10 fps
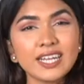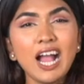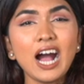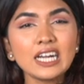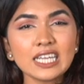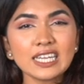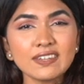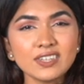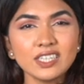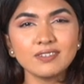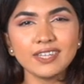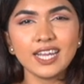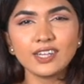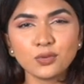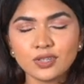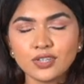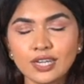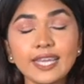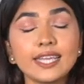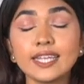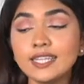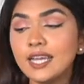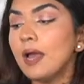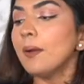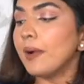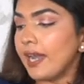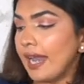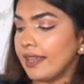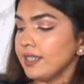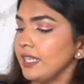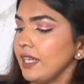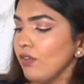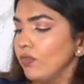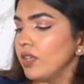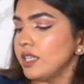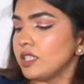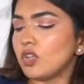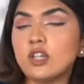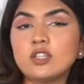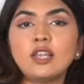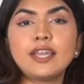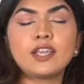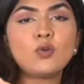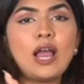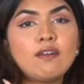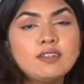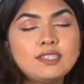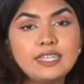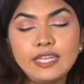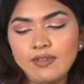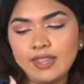hug in a weird way, and I don't like it. But and the sleeve of this is also like you have a sleeve and